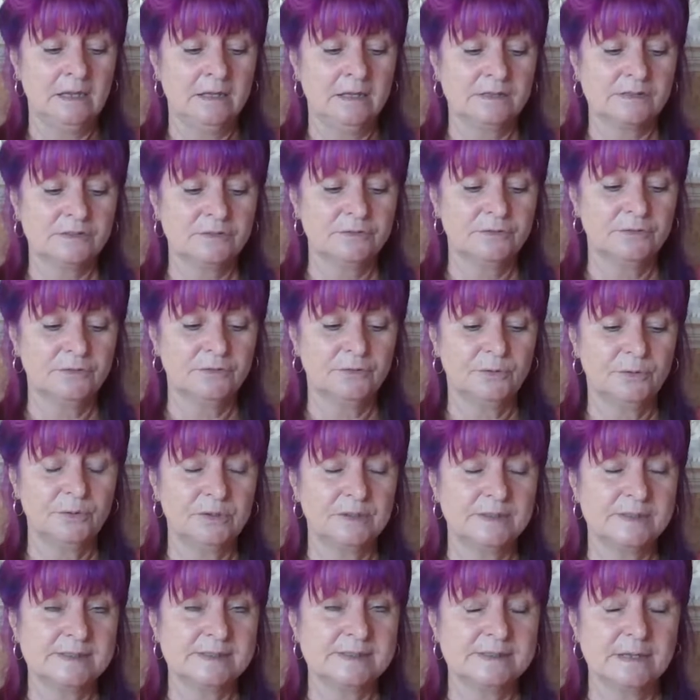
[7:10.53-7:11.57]
So, for
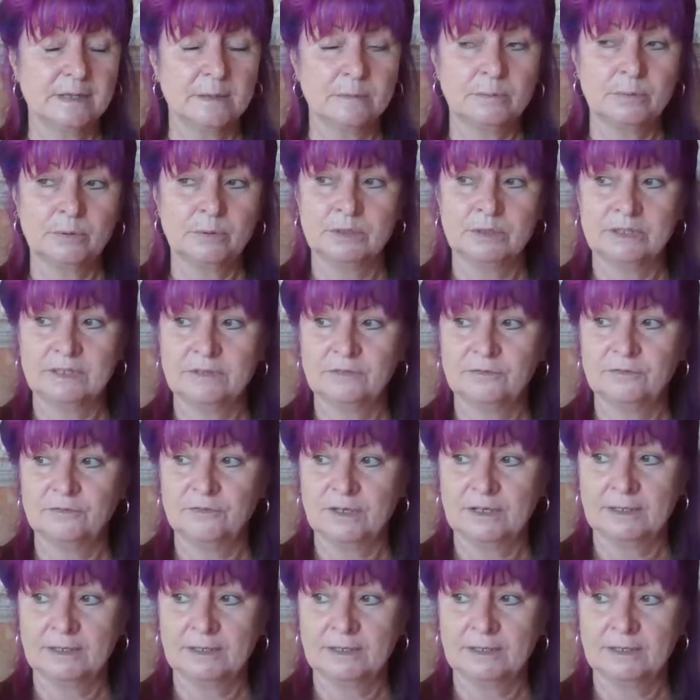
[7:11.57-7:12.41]
example, if